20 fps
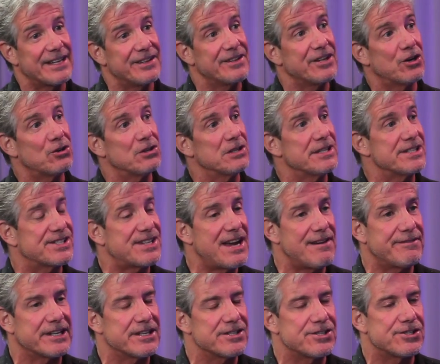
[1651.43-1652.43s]
in the yeah. early
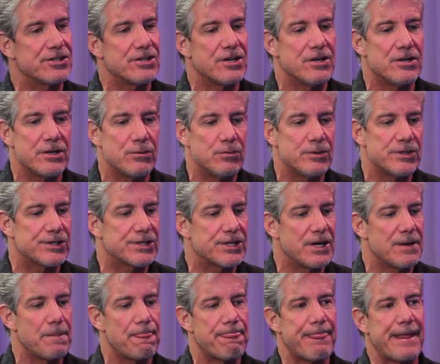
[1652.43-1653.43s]
seventies. You know, it was.
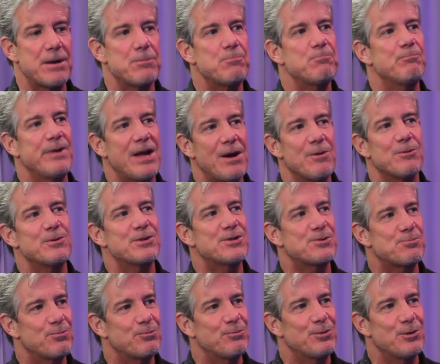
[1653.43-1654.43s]
Um, it, yeah, it
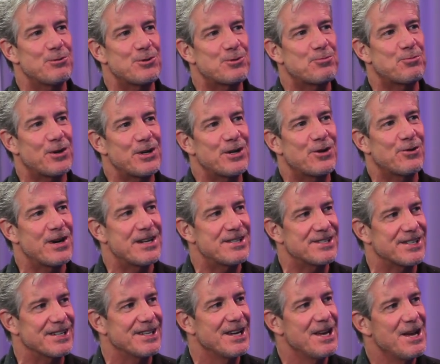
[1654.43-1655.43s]
was. It was pretty
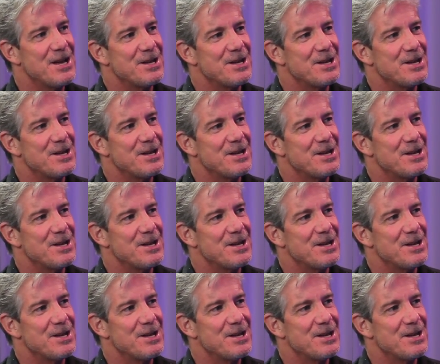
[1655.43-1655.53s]
crazy.